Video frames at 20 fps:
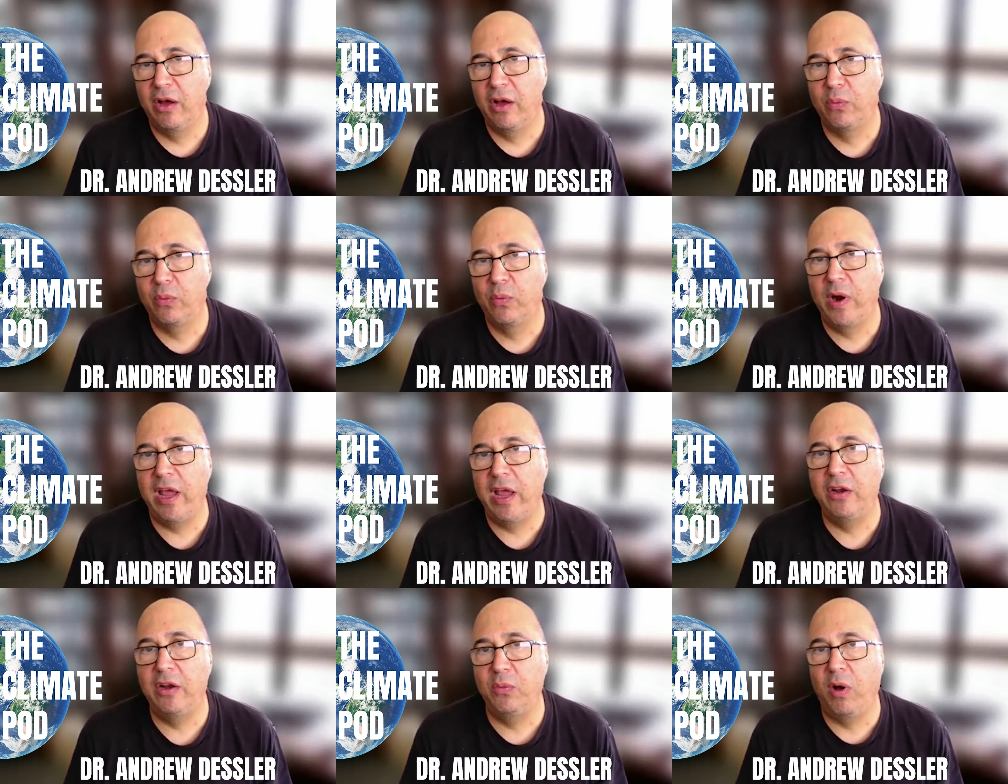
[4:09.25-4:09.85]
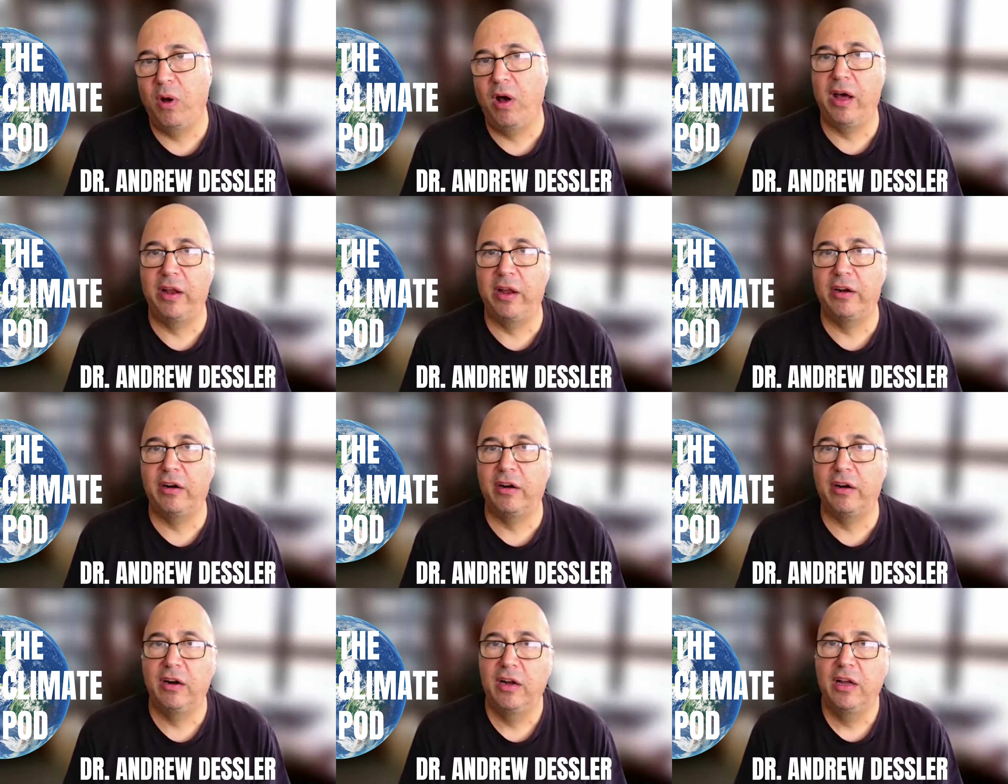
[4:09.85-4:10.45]

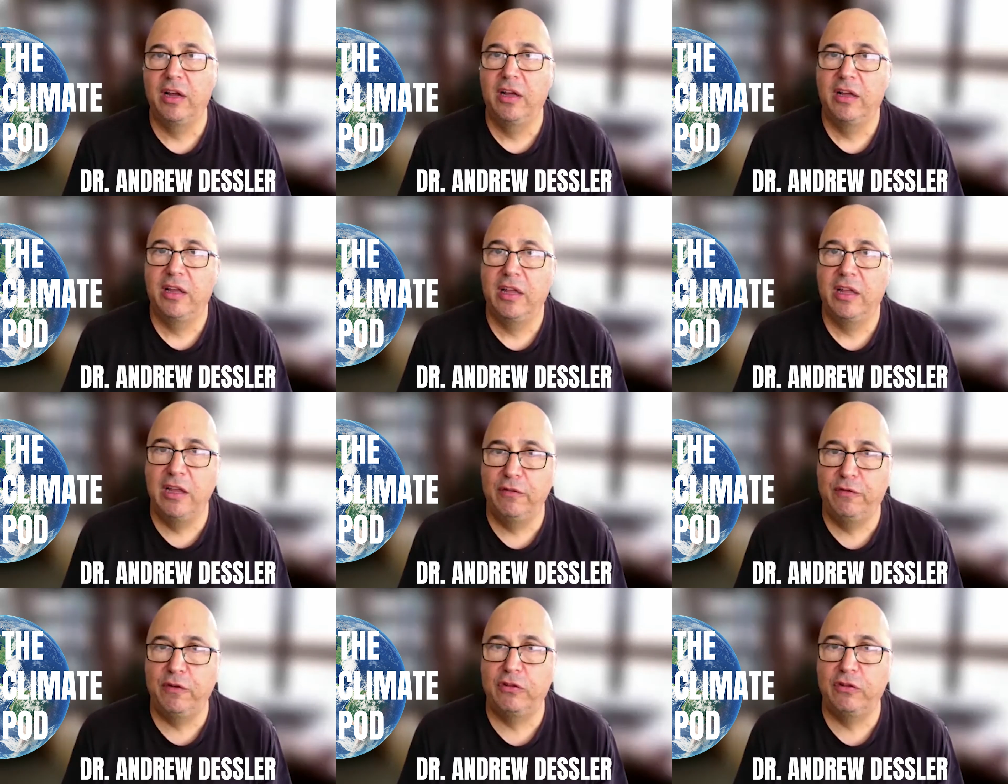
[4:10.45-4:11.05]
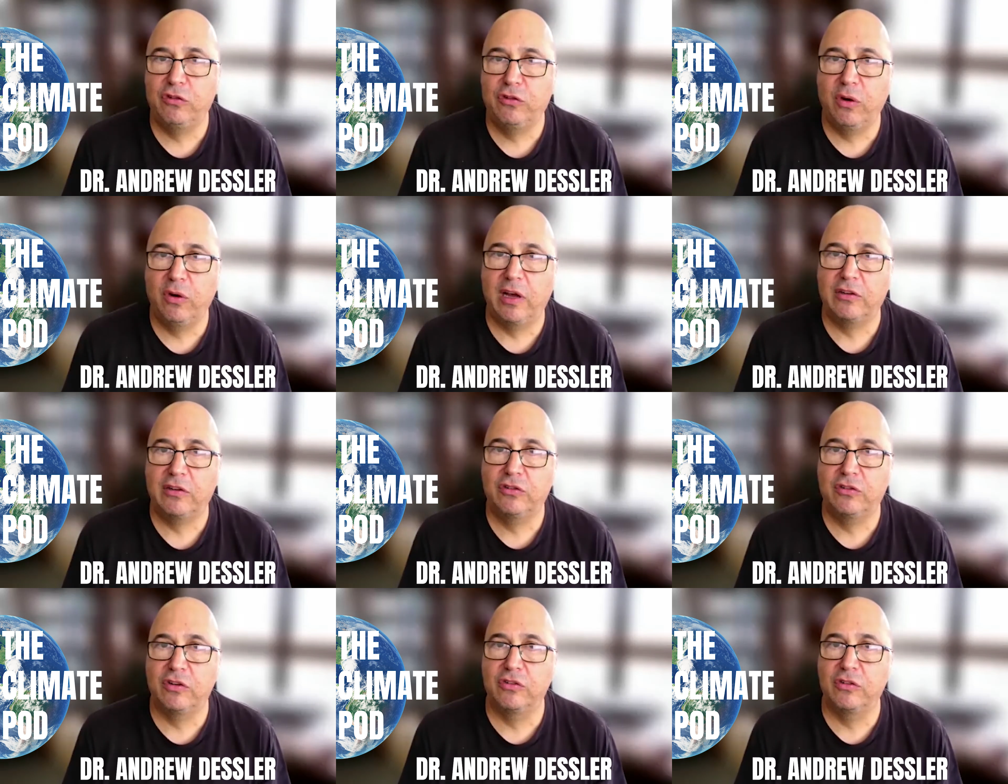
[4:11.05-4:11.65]
Rainwater
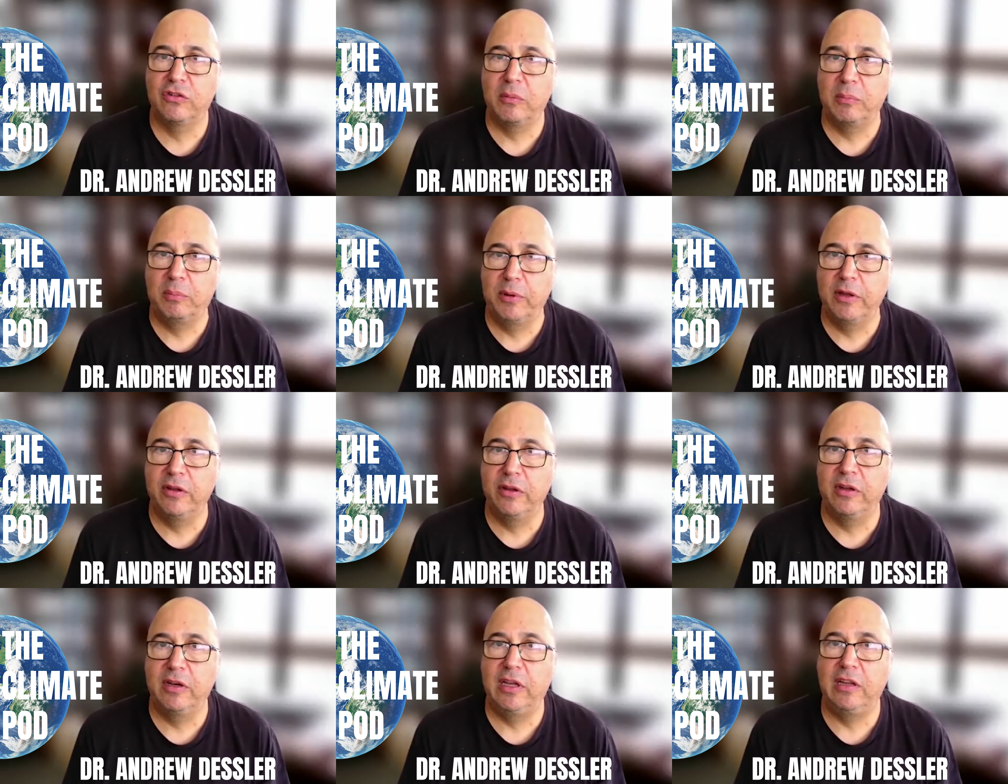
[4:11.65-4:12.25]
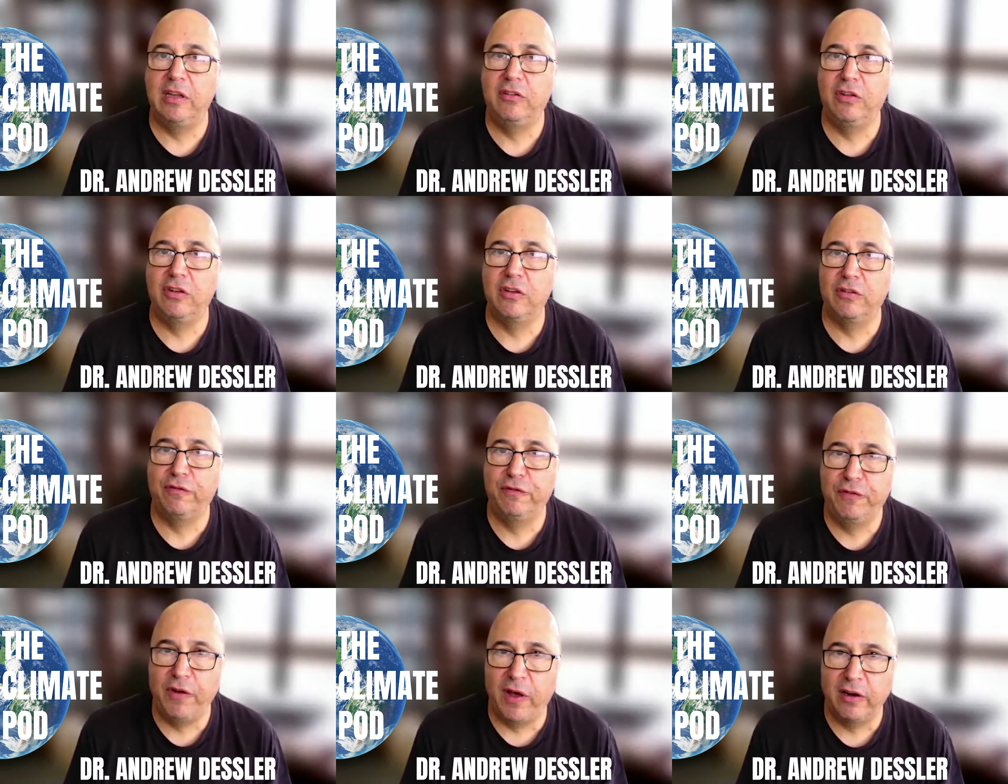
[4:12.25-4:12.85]
infrastructure's ability to
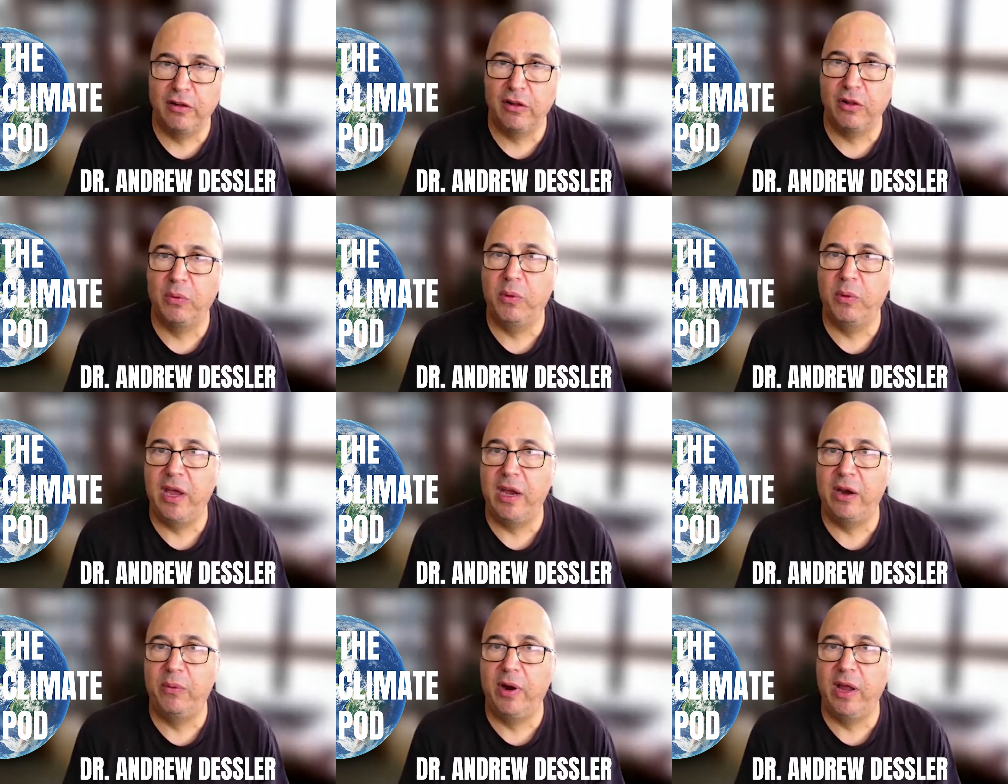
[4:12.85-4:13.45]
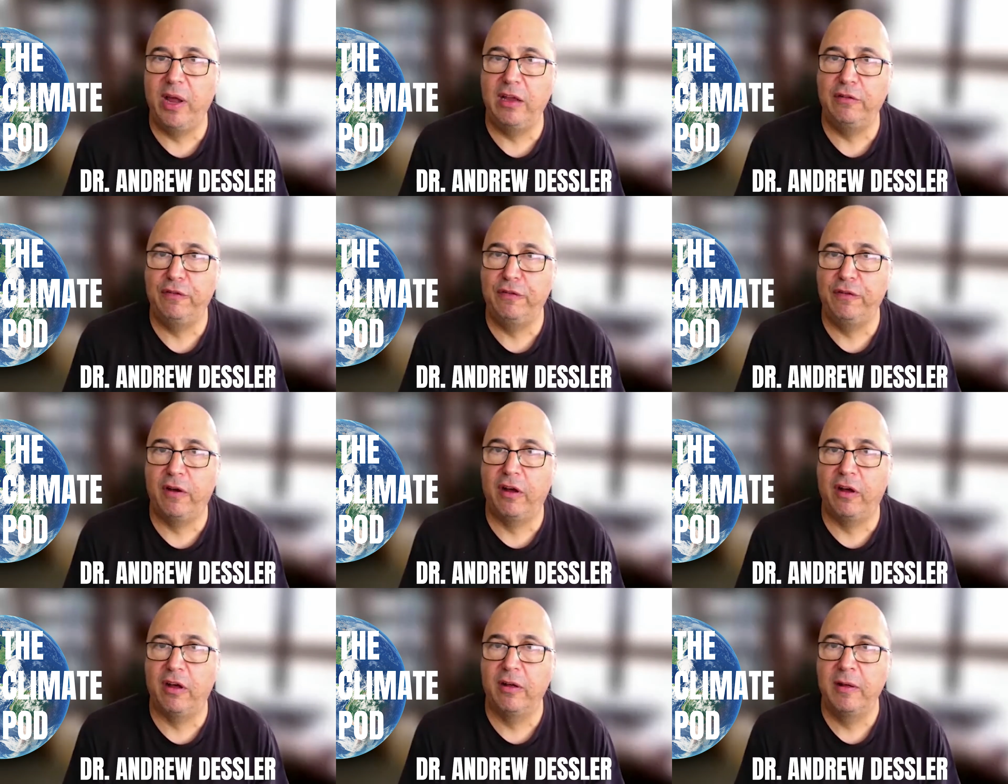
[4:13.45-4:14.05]
funnel away
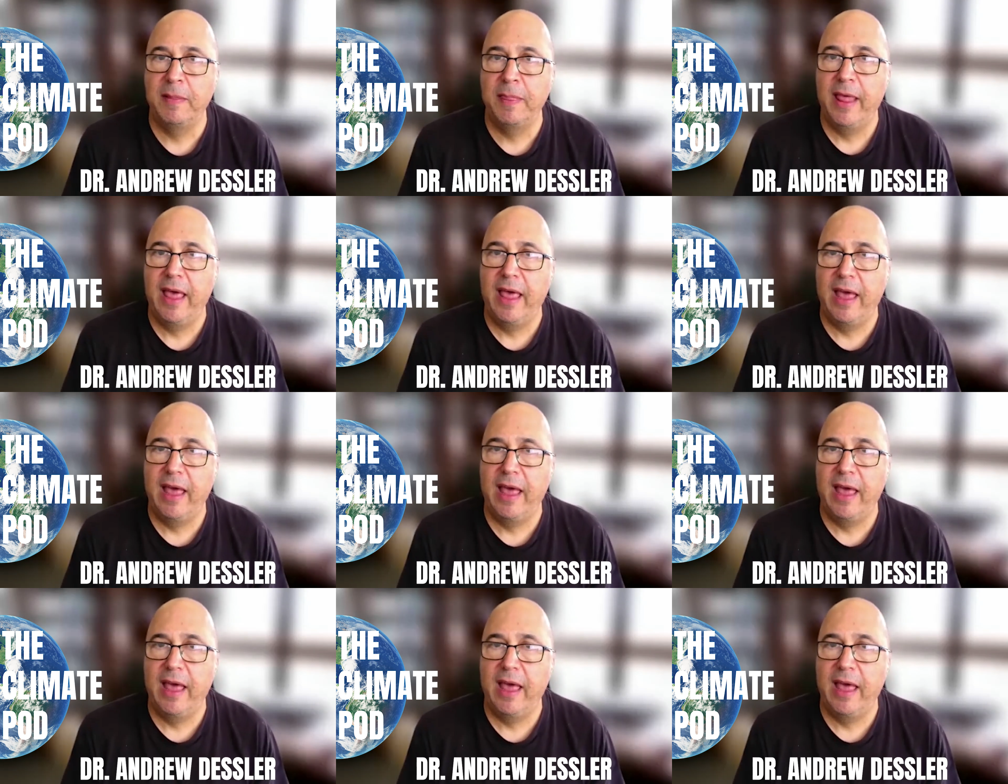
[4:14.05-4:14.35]
rainfall.